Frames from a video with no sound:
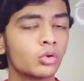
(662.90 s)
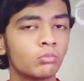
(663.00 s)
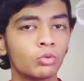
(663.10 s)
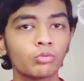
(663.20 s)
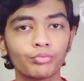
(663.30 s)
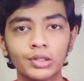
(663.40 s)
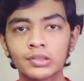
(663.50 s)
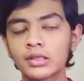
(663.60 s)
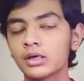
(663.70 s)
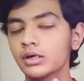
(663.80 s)
Chromebook
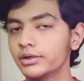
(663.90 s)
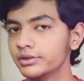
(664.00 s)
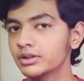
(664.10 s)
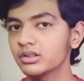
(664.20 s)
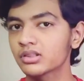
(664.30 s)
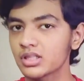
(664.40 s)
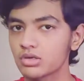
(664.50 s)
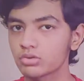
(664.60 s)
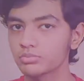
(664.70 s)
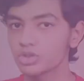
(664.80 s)
with the Intel Celeron